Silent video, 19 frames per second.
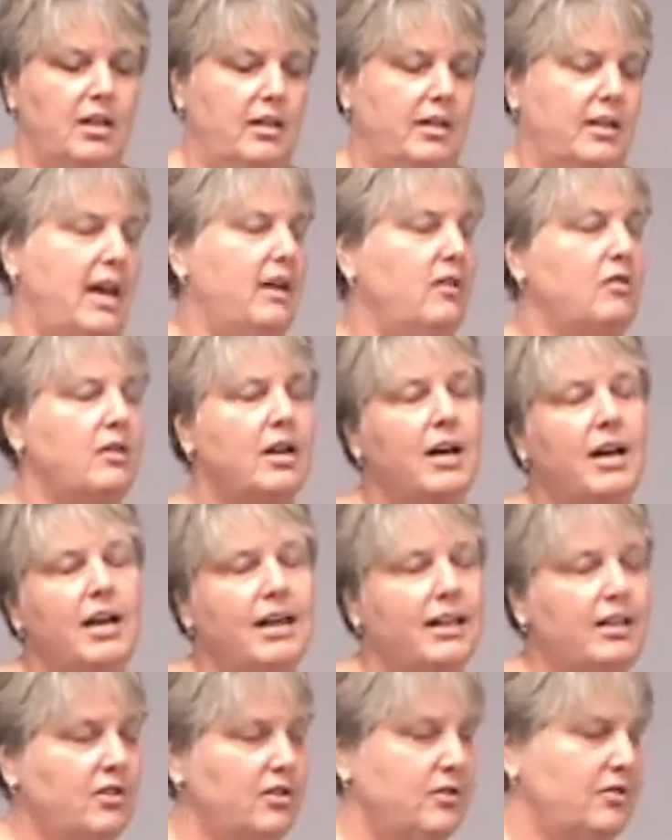how
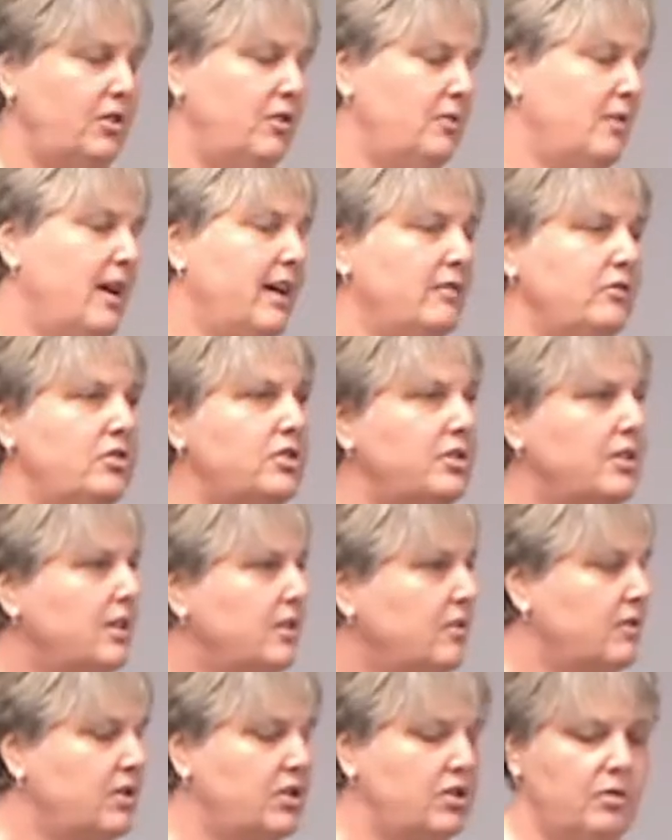kind are you, or how
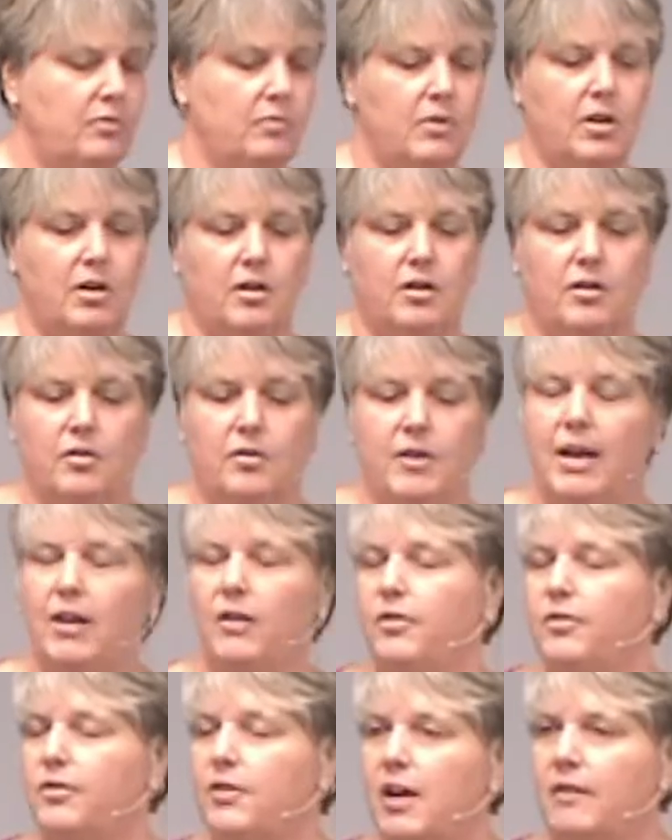generous you are, or how
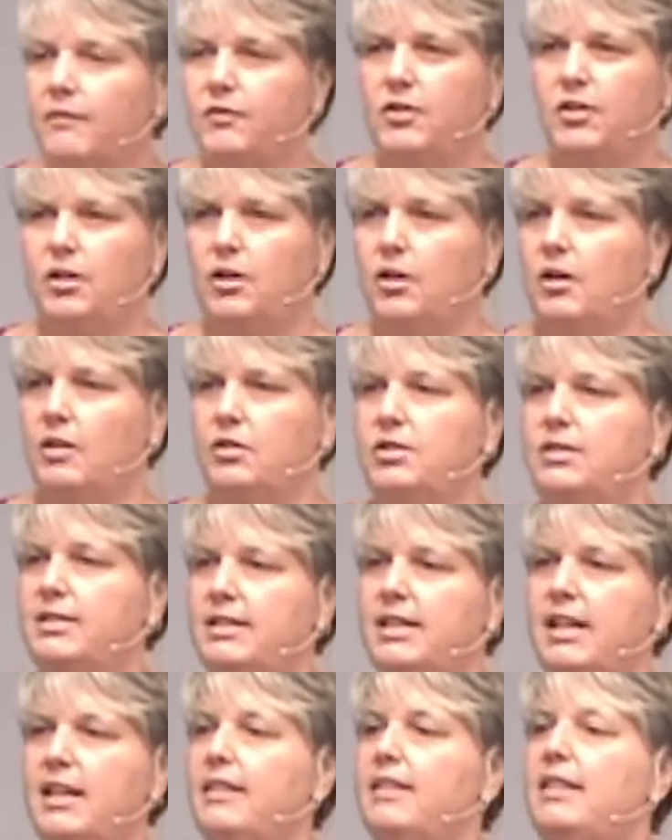thoughtful you are, just say,